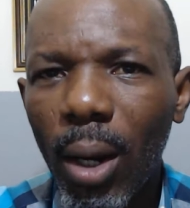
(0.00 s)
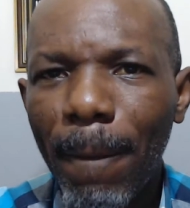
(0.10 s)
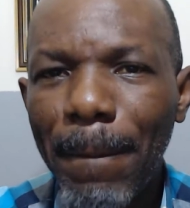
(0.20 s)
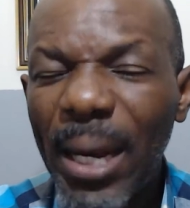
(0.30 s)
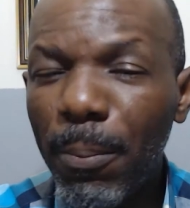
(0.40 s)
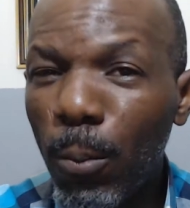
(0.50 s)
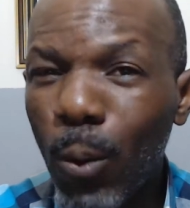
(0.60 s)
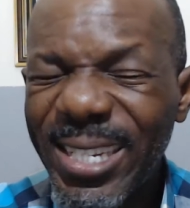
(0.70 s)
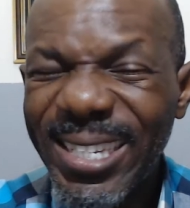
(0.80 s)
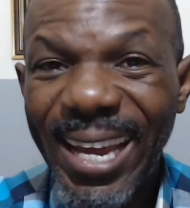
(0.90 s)
Many people are
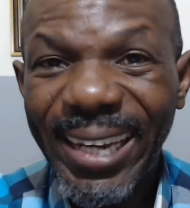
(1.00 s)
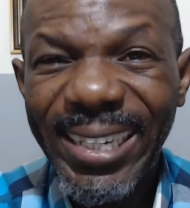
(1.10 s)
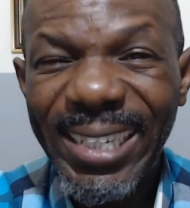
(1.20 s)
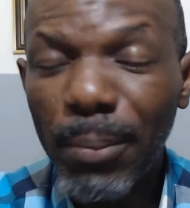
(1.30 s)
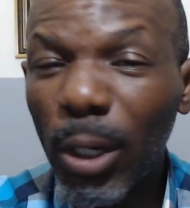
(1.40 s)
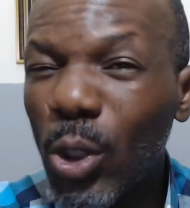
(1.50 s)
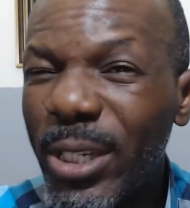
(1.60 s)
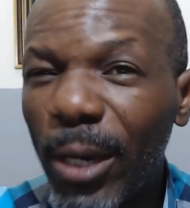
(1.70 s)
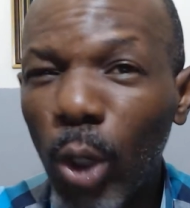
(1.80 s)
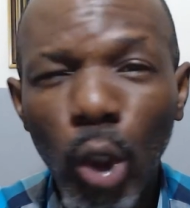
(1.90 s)
stagnated because they are
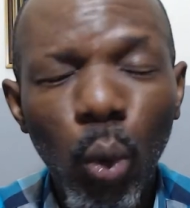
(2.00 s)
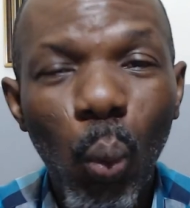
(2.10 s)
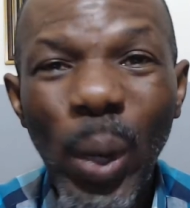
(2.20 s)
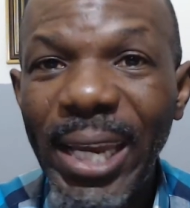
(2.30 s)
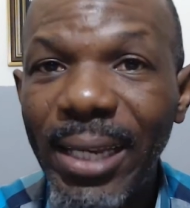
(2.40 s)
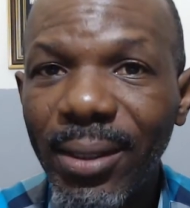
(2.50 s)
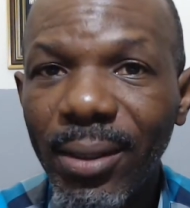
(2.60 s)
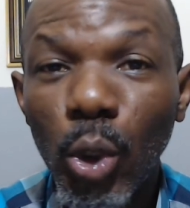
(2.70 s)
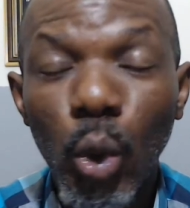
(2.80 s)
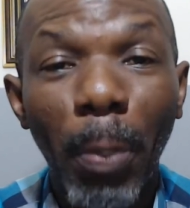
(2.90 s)
not willing
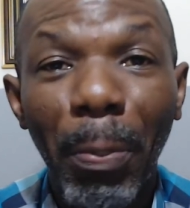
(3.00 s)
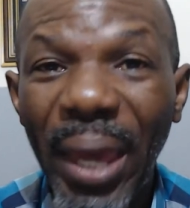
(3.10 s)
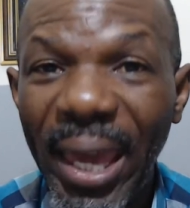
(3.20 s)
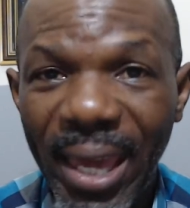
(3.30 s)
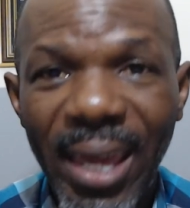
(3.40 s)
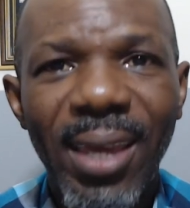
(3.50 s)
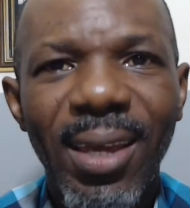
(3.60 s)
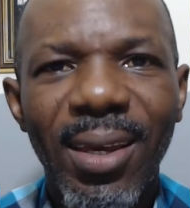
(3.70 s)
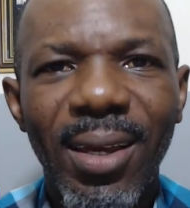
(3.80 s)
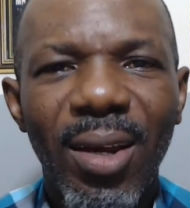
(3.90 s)
to pay
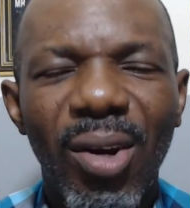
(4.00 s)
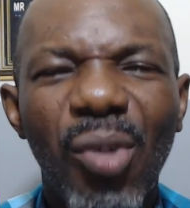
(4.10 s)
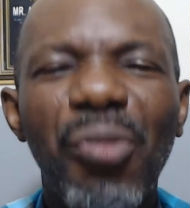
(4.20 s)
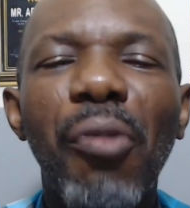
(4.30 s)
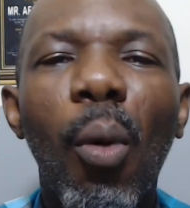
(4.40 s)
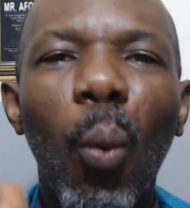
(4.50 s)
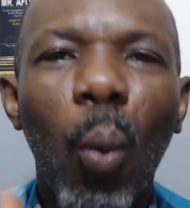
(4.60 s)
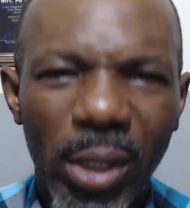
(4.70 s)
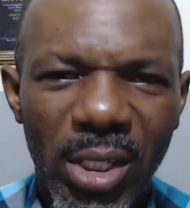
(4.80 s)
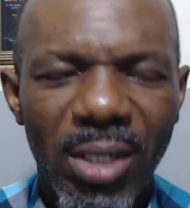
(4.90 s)
for
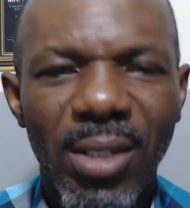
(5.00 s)
what